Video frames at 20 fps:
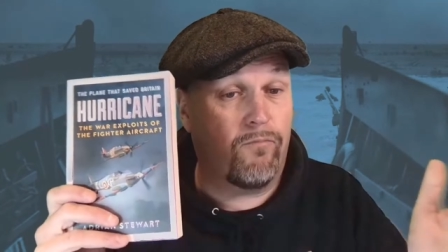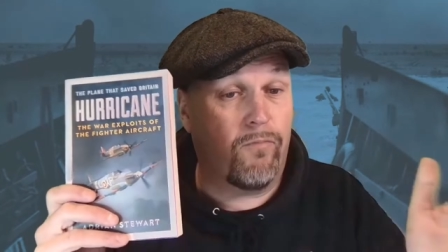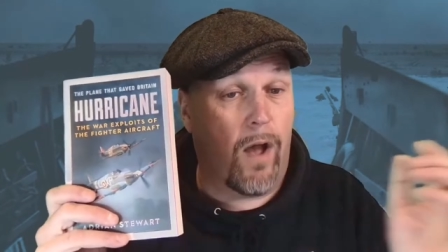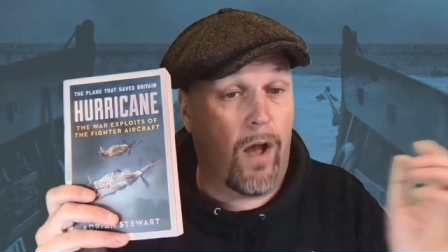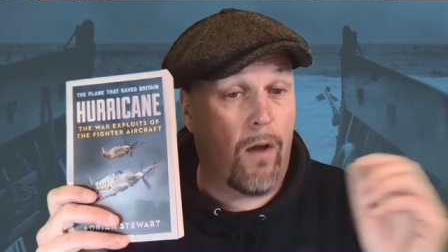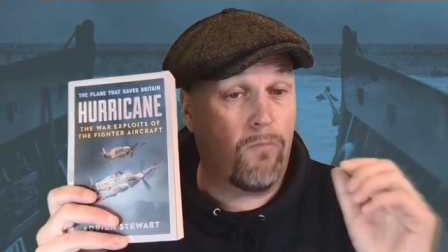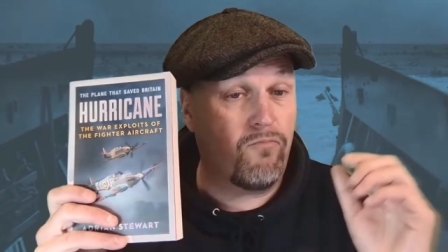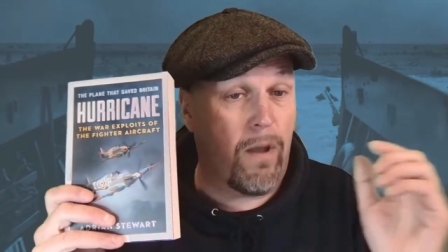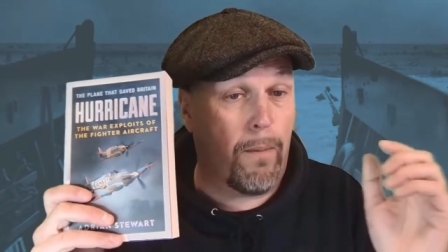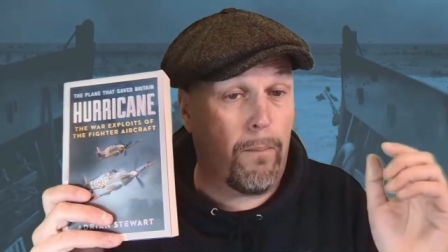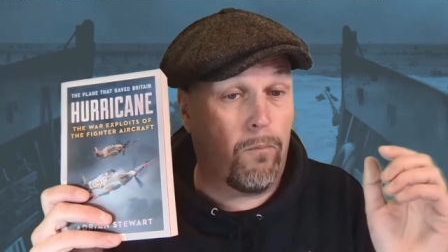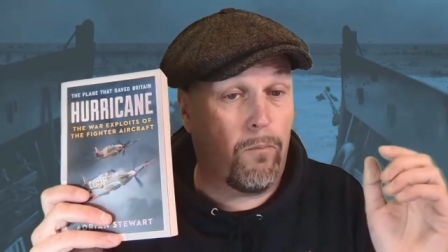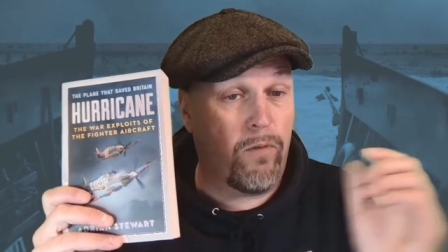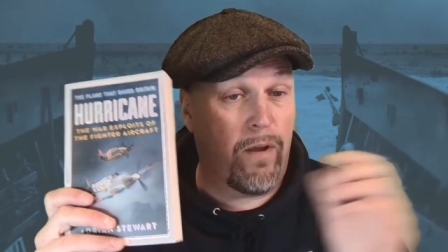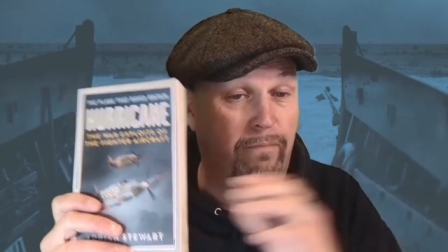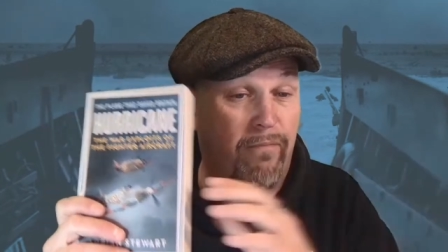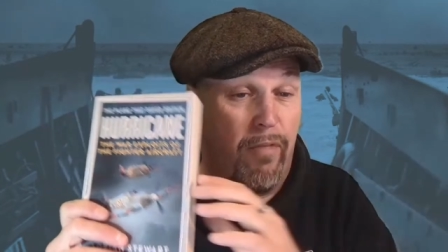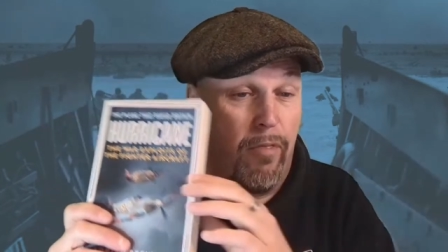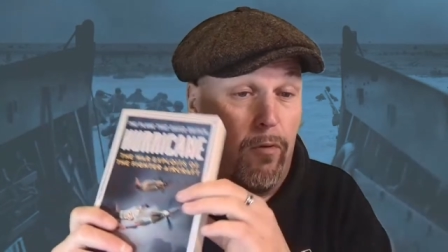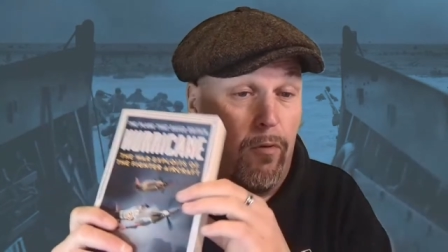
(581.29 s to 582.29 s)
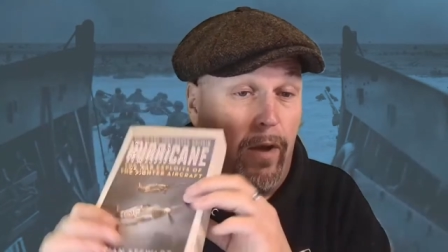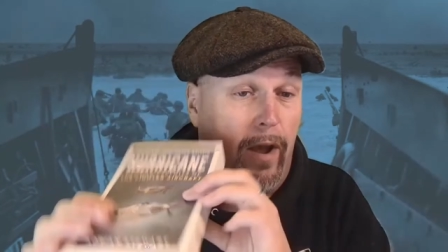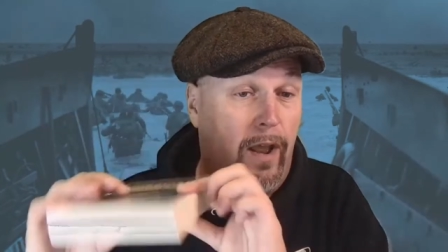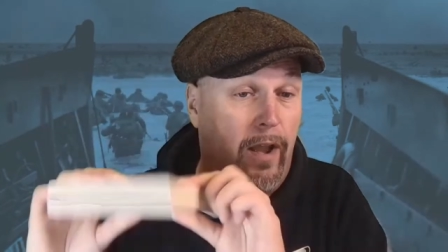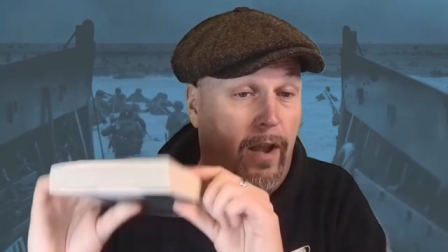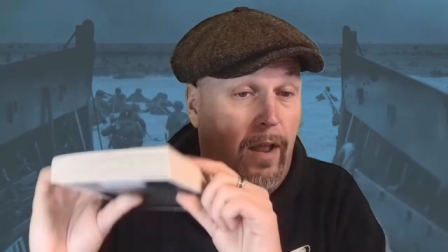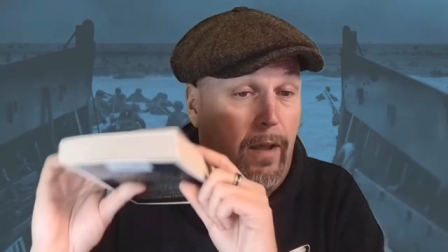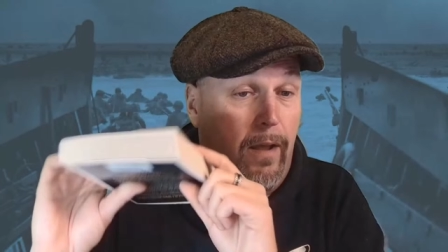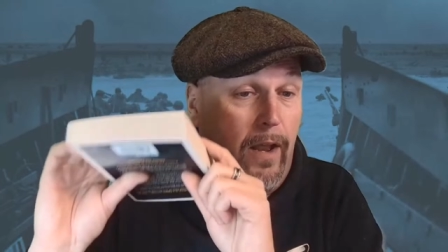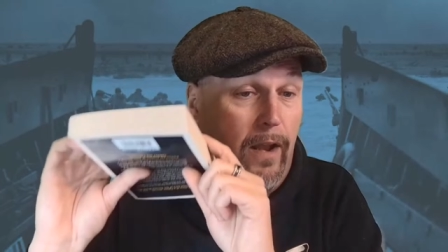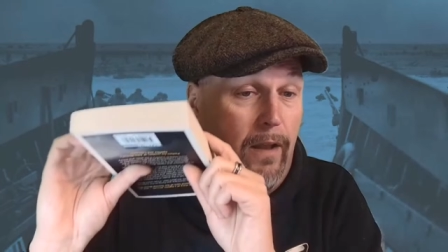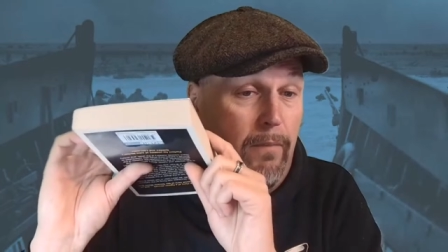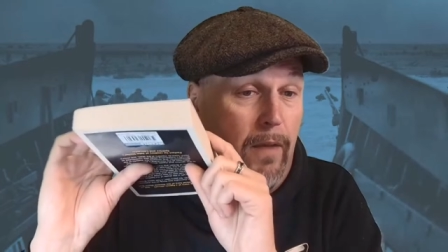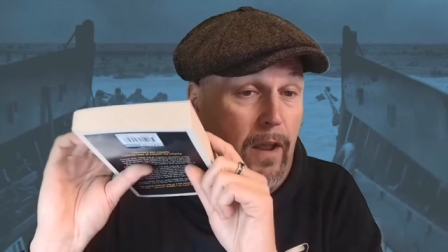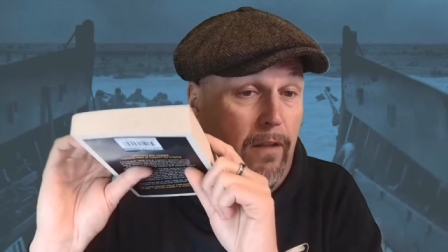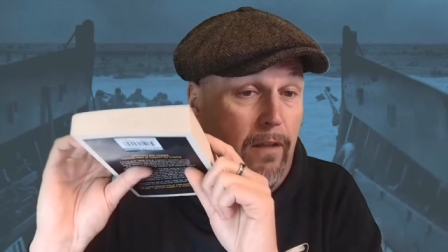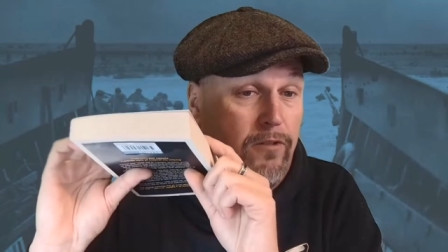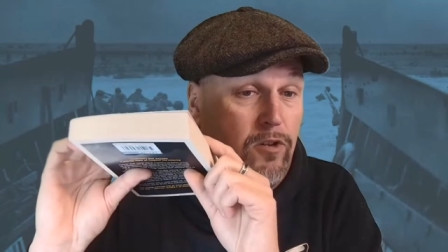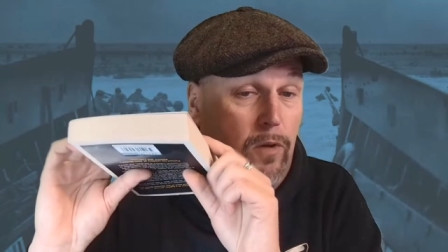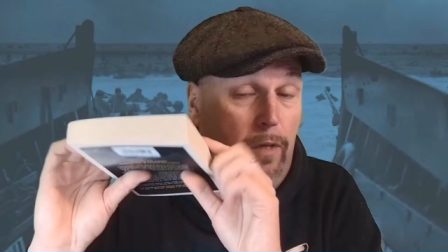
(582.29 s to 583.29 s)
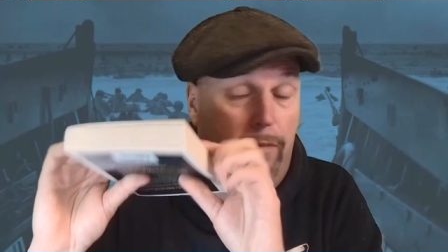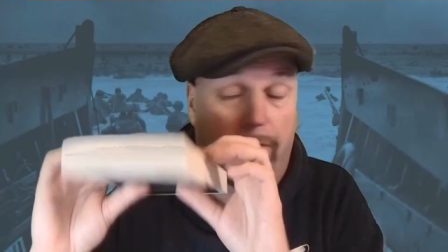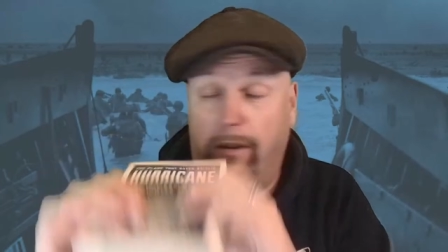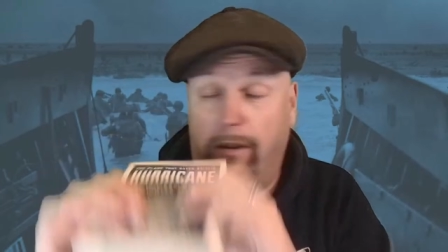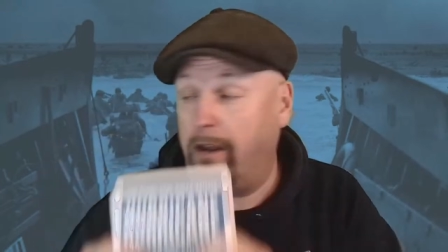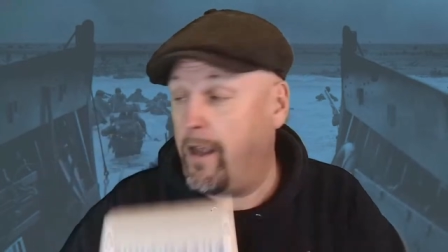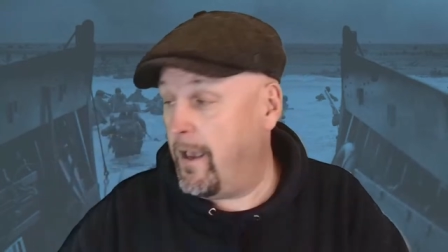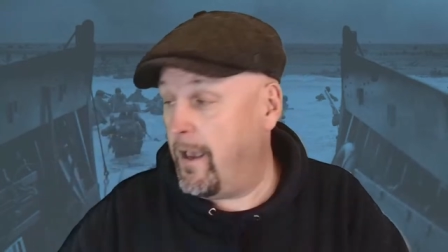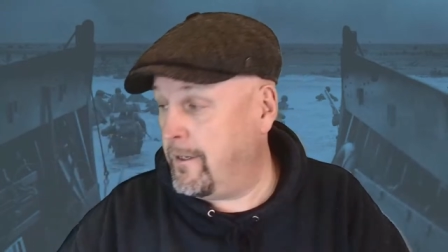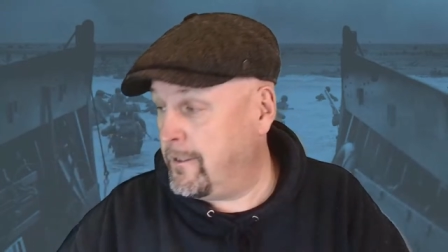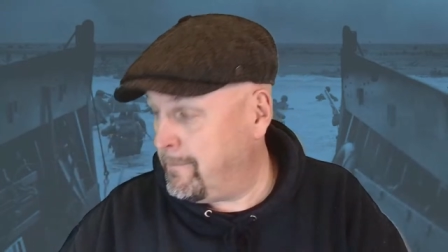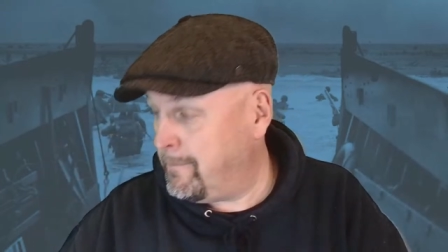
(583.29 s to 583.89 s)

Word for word: I ripped, ripped through it in a, in, a, in a two or three days.